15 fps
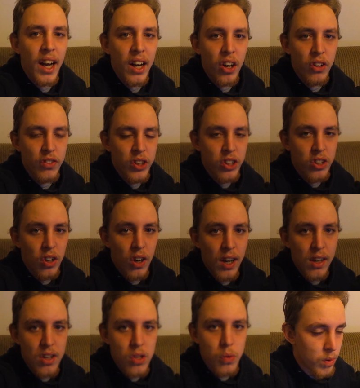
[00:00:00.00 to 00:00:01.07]
head over to
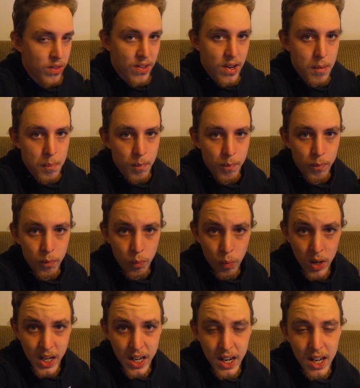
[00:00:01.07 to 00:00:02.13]
Tyler's with him
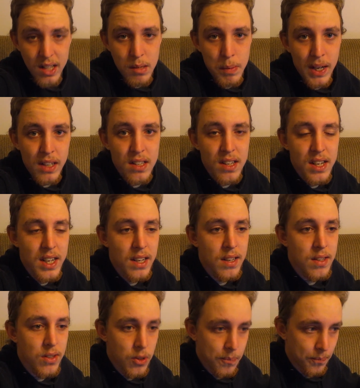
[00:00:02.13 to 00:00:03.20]
when he heads back to
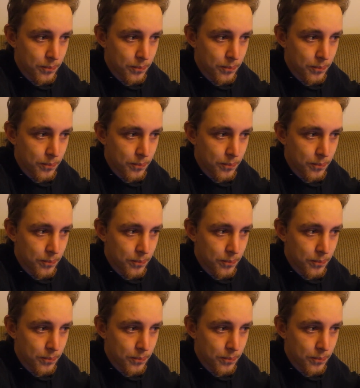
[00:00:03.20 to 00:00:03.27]
his,